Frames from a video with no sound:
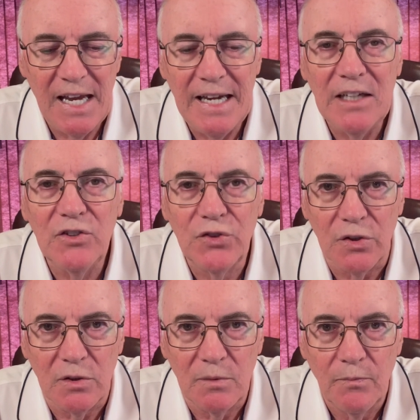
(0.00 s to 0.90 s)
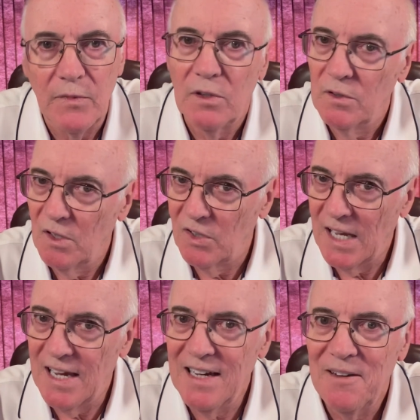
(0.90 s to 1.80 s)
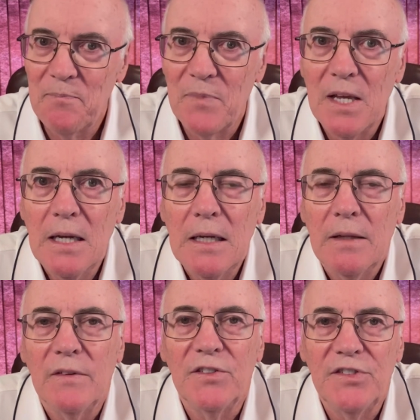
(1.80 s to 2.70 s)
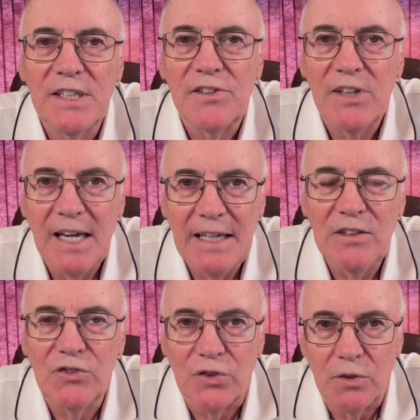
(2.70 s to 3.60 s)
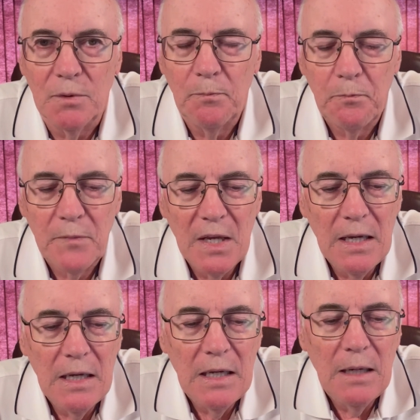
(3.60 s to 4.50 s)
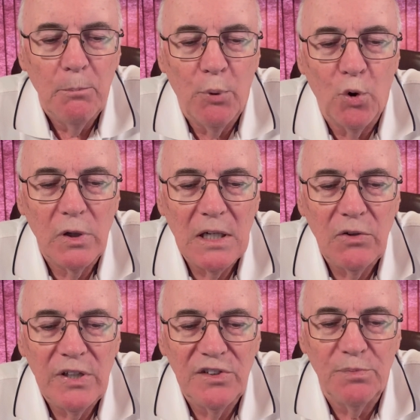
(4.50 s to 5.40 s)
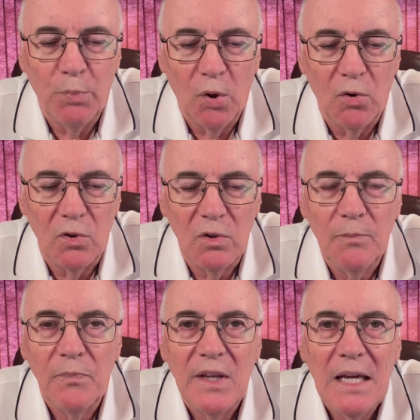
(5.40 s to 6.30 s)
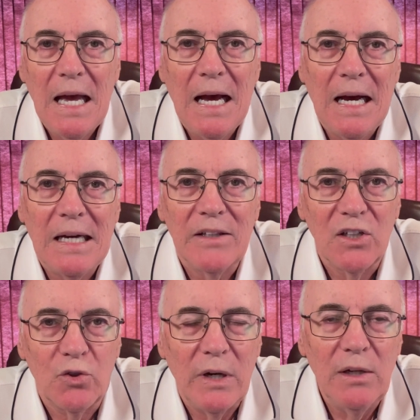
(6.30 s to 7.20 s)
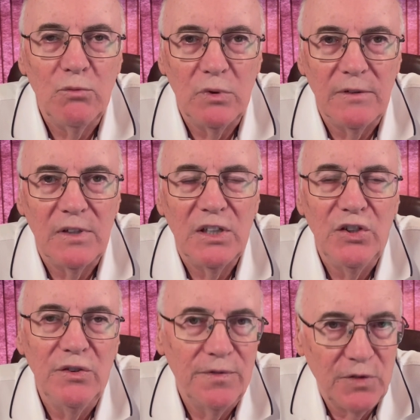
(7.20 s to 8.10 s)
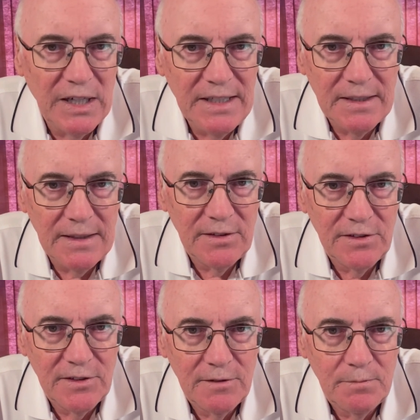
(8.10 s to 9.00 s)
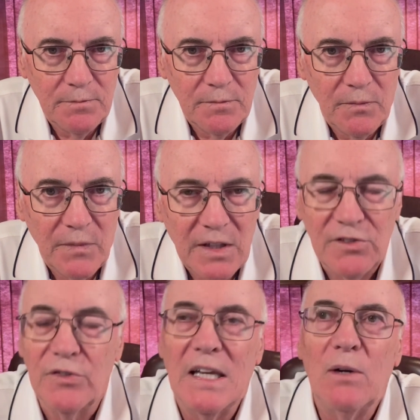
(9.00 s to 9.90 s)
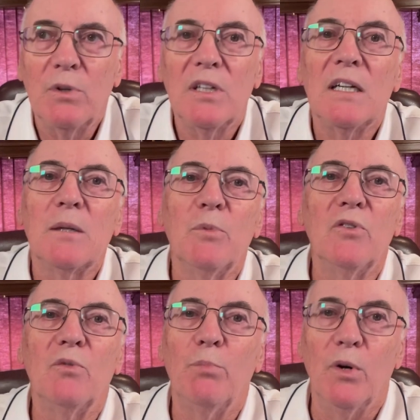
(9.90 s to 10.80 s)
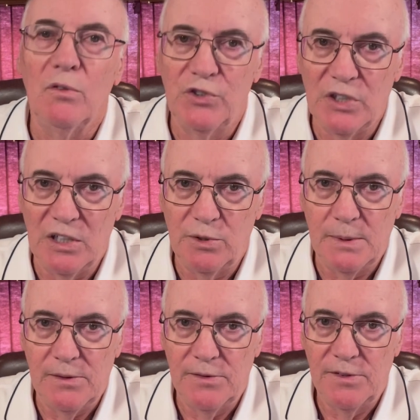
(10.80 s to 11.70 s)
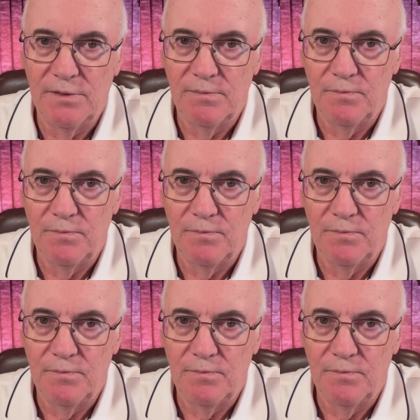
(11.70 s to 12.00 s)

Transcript: angel, okay? The sixth angel poured out his bowl on the great river Euphrates. So now we're talking about the bowl judgments.